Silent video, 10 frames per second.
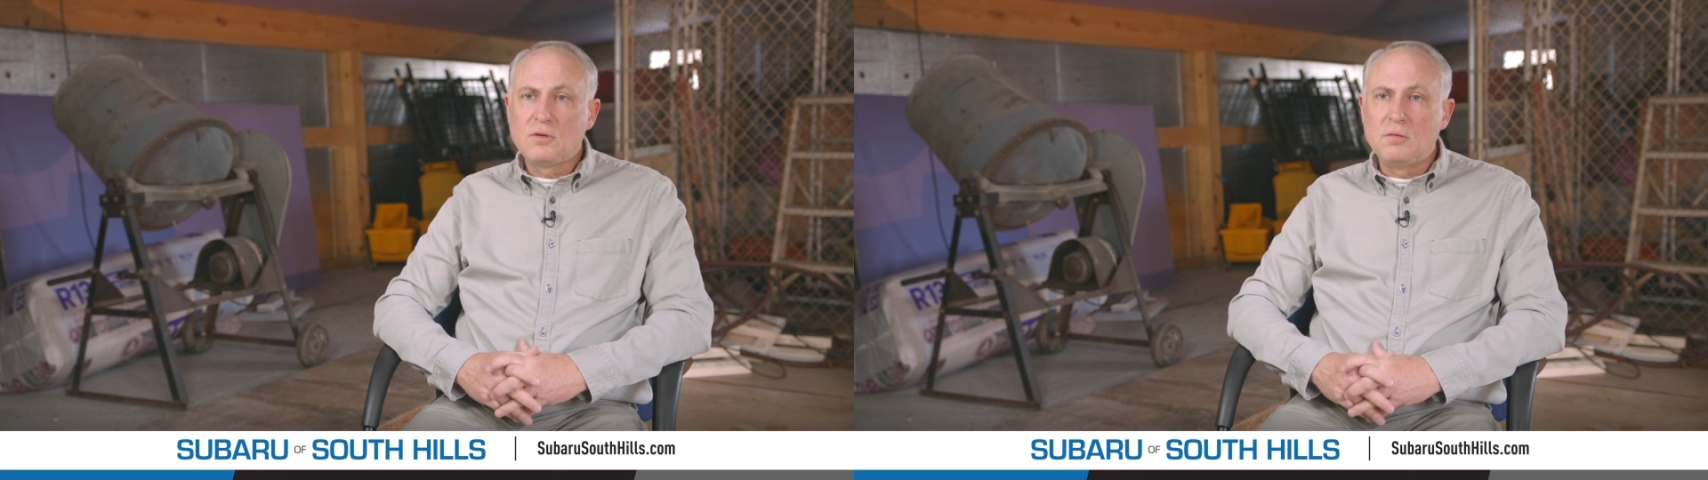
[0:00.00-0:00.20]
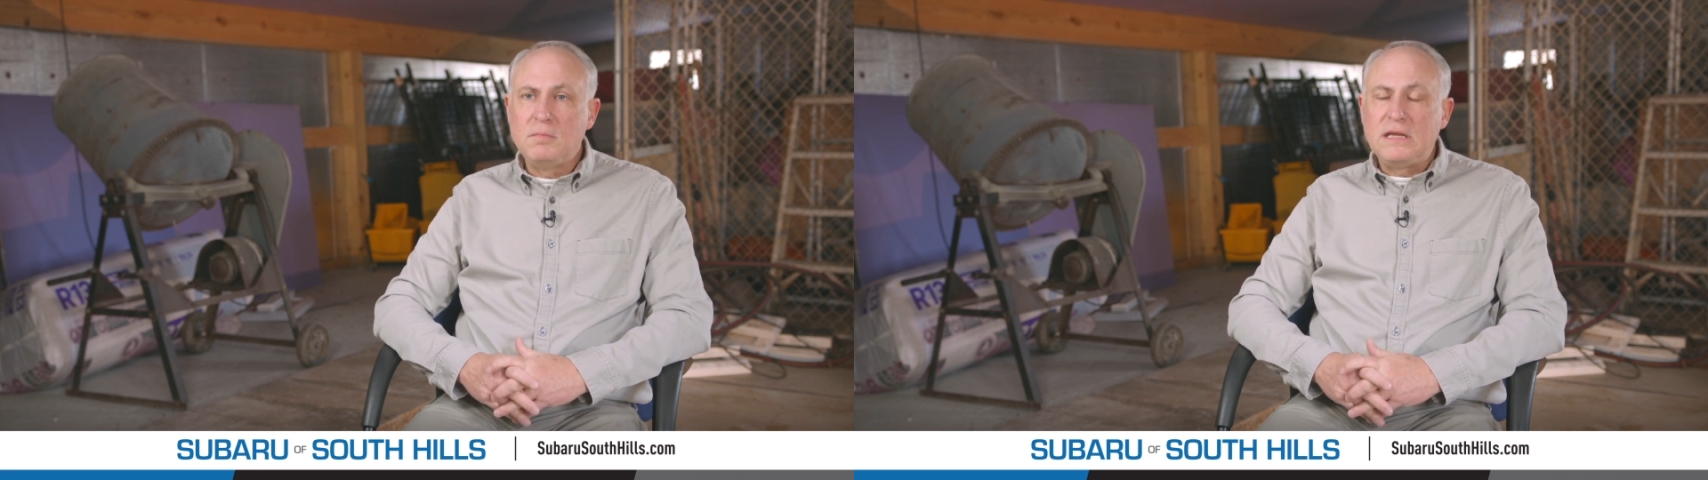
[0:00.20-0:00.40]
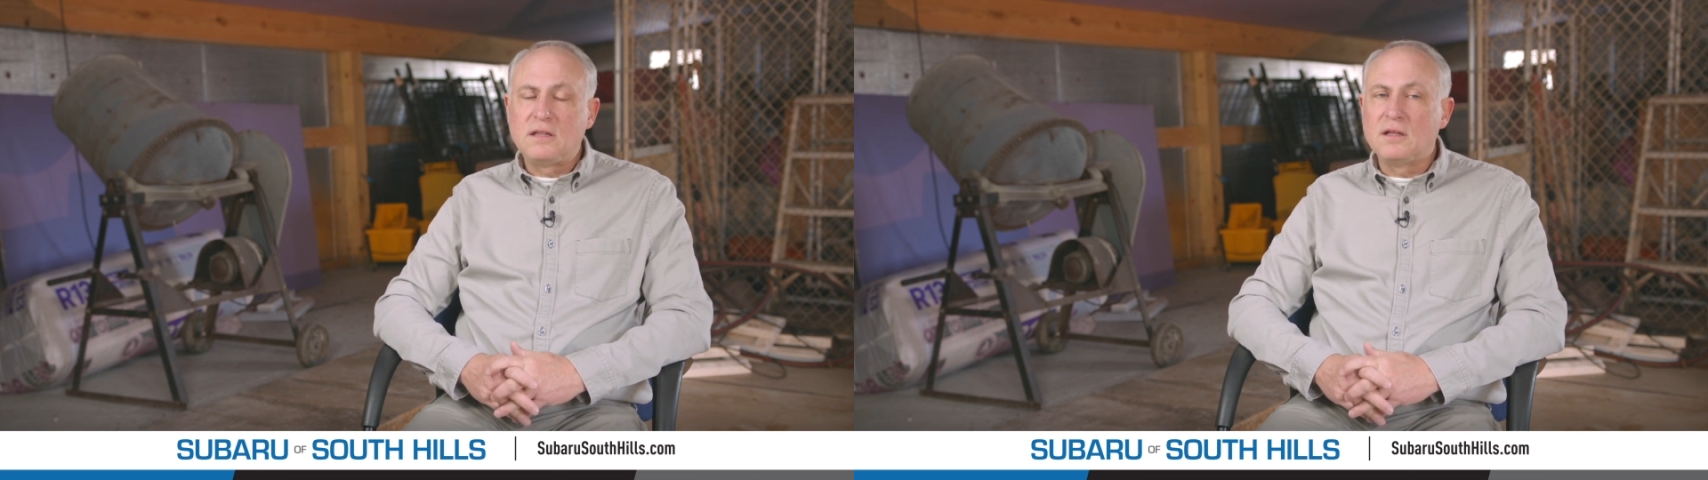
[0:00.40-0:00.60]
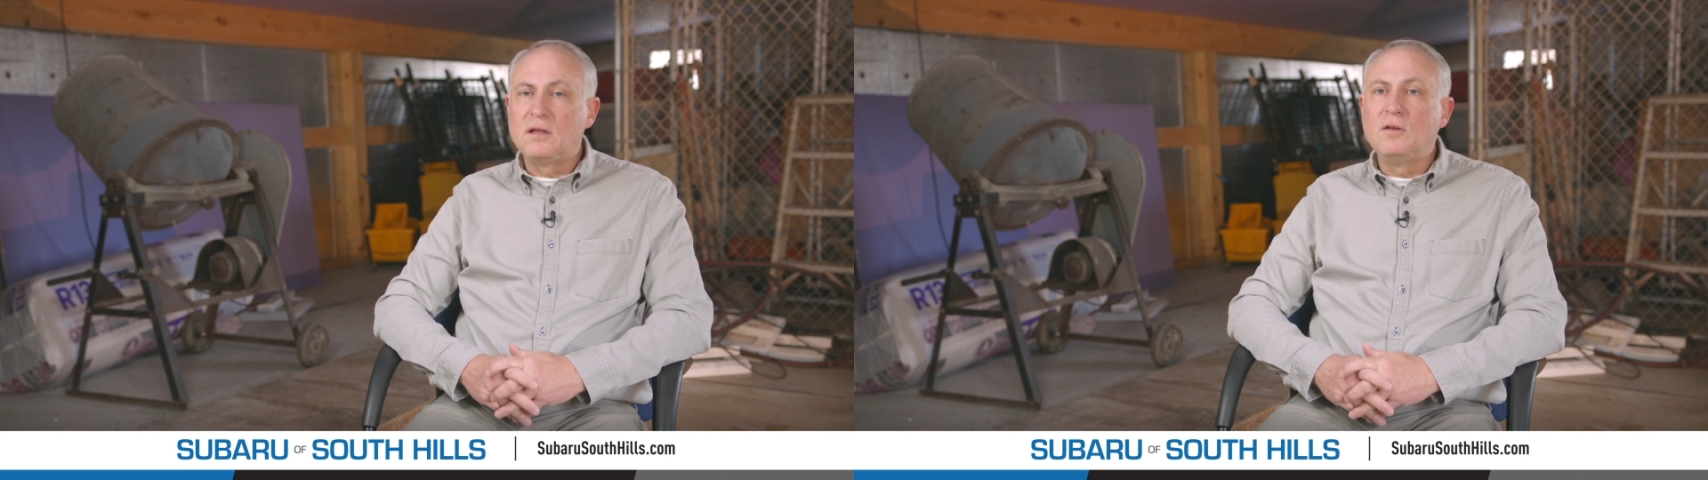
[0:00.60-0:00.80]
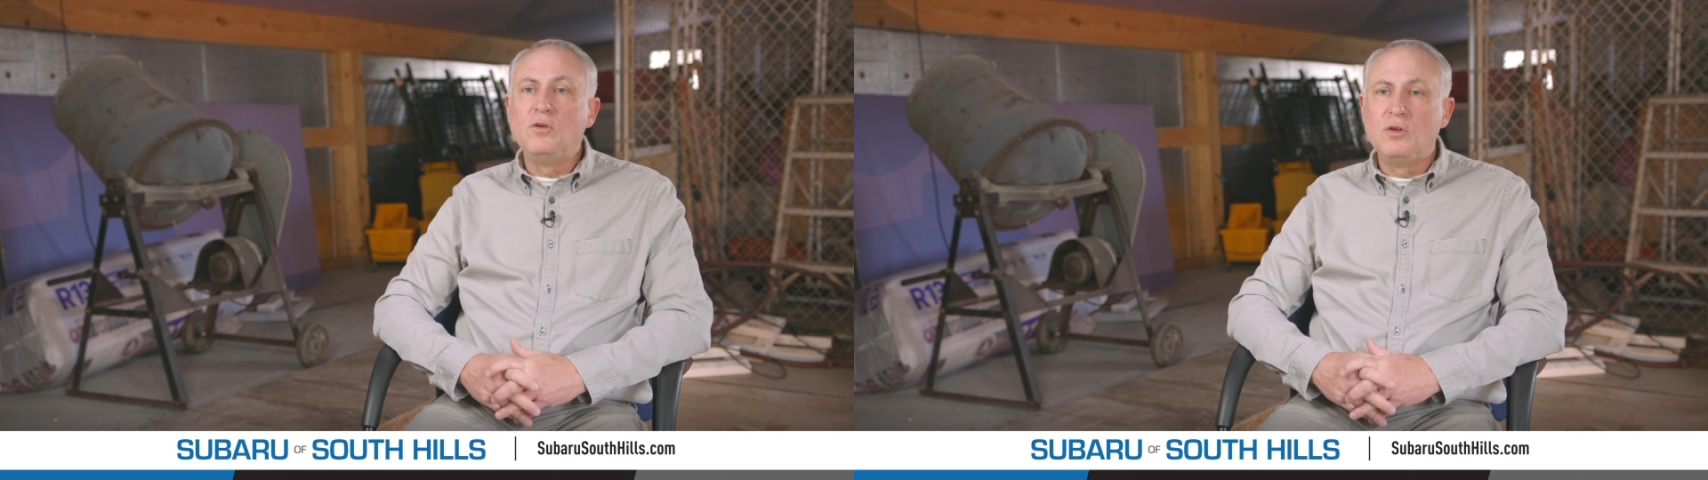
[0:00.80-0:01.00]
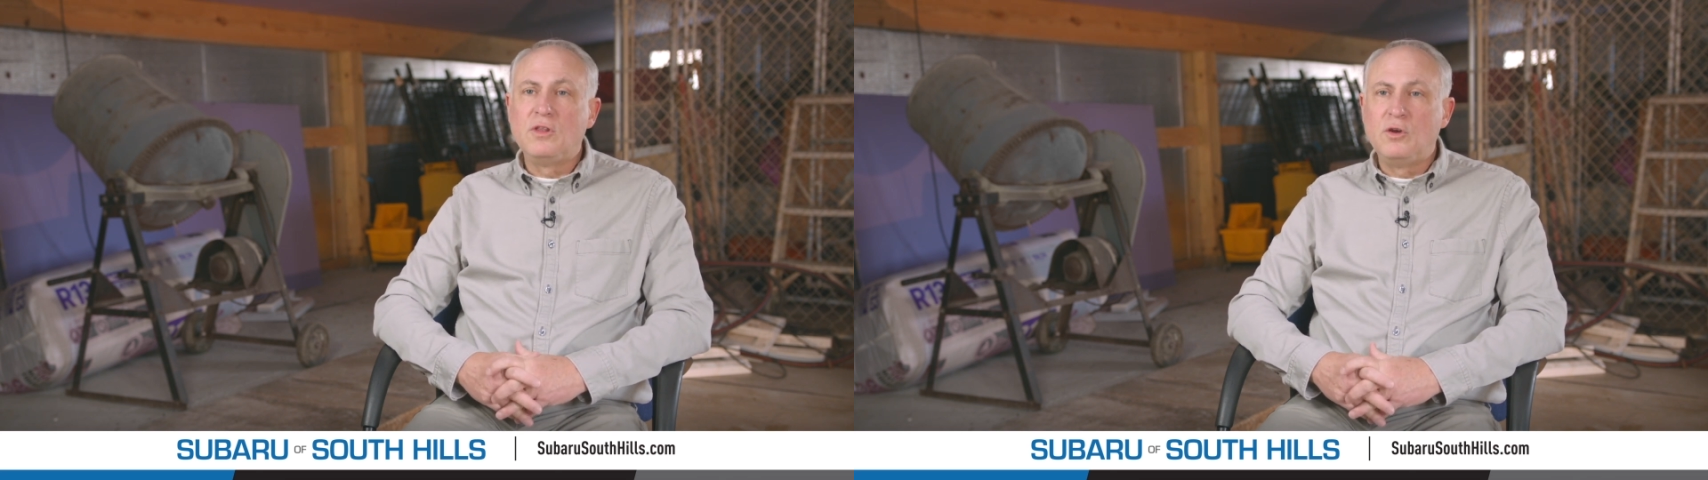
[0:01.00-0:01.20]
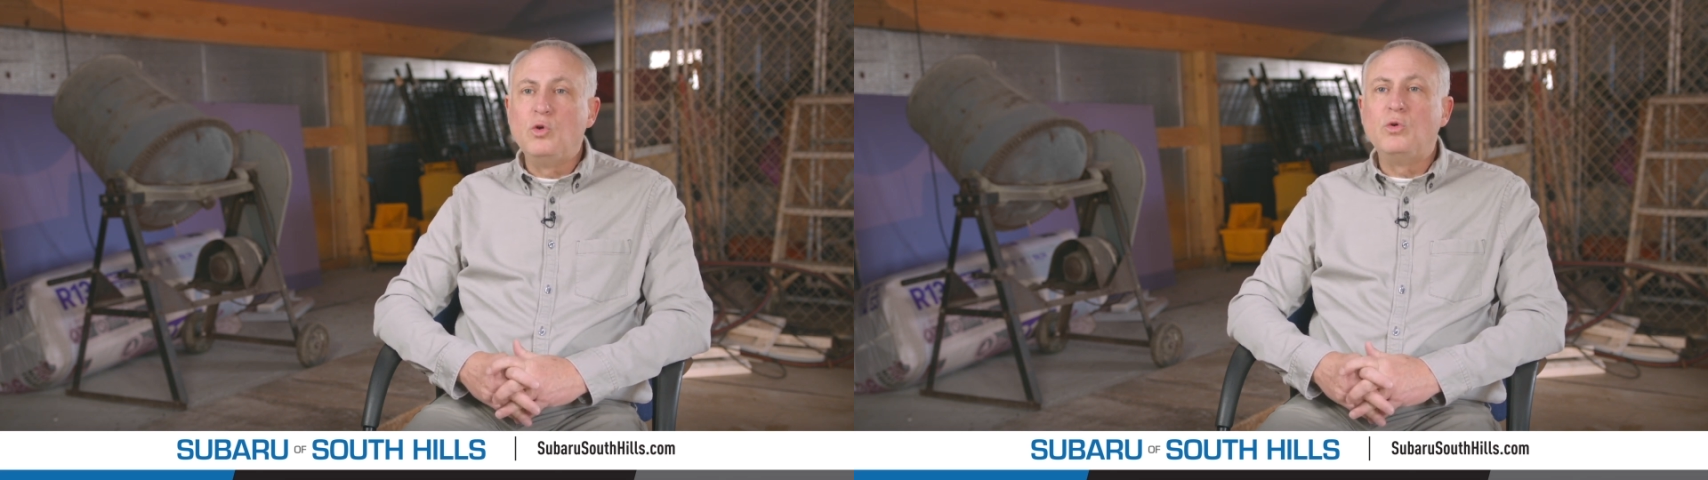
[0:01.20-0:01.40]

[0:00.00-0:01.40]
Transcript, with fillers: to meet the, the new